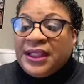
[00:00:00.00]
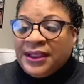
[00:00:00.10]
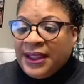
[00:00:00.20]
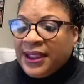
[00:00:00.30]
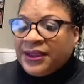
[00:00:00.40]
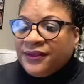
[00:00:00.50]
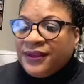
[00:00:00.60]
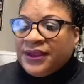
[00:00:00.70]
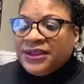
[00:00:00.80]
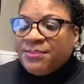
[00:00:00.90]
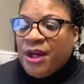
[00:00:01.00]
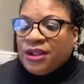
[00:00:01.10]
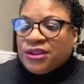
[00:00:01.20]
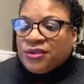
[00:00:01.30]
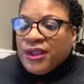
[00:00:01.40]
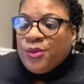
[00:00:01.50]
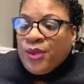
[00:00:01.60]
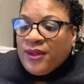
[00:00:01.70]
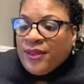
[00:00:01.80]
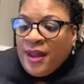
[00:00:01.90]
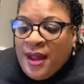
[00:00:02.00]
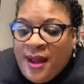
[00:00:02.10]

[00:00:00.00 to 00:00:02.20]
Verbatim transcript: collectively sponsoring with